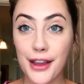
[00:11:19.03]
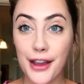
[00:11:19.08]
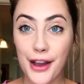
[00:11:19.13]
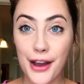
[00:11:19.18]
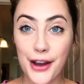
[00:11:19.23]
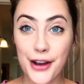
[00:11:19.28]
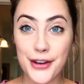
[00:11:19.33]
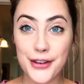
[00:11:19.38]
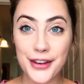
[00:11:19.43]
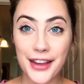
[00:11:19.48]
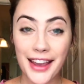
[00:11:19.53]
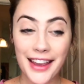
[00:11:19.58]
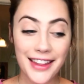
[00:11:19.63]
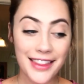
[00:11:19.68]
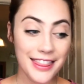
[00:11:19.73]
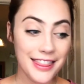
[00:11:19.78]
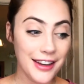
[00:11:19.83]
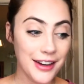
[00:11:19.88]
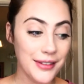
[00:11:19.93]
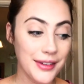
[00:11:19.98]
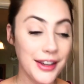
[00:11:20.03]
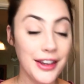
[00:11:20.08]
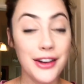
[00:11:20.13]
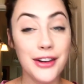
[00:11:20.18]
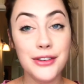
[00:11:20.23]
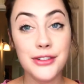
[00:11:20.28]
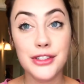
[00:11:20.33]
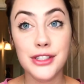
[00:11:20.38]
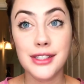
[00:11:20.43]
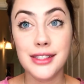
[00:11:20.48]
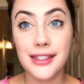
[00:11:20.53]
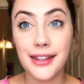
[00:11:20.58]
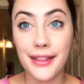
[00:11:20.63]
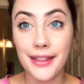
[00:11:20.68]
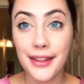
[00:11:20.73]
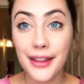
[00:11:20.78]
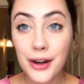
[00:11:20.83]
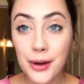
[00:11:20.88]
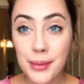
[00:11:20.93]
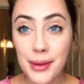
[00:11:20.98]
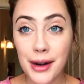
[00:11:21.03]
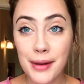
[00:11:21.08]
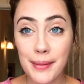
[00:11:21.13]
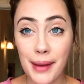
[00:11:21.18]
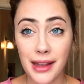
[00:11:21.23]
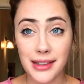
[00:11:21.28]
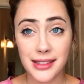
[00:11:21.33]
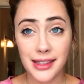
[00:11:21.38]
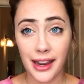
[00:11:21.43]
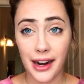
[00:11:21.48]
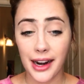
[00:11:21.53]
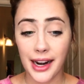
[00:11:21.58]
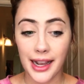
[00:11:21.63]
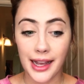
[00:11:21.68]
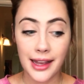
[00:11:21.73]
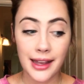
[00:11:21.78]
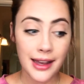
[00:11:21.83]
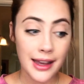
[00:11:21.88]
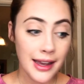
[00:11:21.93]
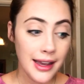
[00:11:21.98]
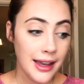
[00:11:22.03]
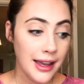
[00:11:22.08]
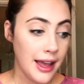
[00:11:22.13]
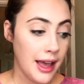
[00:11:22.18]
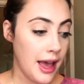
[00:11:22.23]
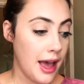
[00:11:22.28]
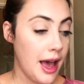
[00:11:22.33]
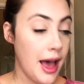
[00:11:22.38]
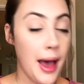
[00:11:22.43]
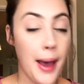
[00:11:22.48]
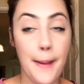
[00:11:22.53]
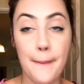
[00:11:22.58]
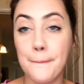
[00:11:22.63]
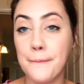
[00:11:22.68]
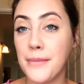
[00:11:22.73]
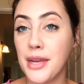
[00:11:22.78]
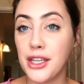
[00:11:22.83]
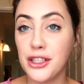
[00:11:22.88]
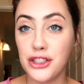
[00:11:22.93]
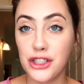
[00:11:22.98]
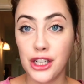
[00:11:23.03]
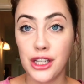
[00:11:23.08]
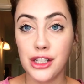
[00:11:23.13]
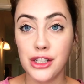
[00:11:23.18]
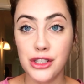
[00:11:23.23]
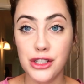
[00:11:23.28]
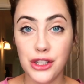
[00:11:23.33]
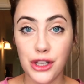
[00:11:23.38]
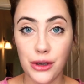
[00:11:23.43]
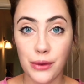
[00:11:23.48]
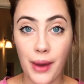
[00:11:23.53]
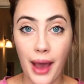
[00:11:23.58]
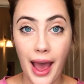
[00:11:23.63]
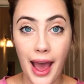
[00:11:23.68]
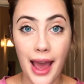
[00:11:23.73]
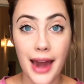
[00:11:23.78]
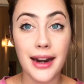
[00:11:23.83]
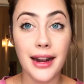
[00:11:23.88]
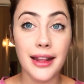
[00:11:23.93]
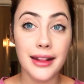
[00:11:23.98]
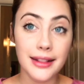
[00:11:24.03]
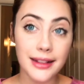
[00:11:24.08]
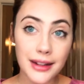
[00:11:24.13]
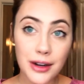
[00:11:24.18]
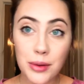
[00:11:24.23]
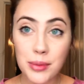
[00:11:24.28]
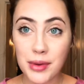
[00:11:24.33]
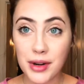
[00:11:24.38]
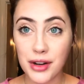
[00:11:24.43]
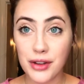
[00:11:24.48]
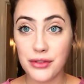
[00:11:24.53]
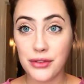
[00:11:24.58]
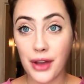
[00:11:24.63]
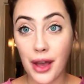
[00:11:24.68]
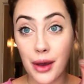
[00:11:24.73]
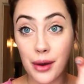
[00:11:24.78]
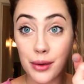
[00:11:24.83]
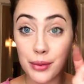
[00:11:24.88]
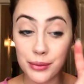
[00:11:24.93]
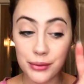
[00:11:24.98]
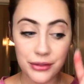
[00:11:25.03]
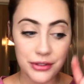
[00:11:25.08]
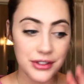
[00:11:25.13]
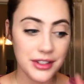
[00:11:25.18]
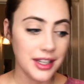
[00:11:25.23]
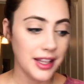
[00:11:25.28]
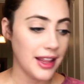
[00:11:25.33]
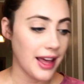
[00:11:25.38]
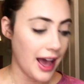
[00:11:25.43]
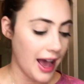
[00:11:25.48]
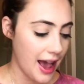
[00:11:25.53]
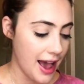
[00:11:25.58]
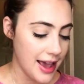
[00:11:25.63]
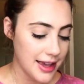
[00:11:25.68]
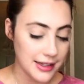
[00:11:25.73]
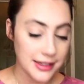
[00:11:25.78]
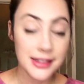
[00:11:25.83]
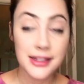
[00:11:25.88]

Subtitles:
Okay, there we go, just a little bit of mascara, just to add a little bit of oomph to the eyes.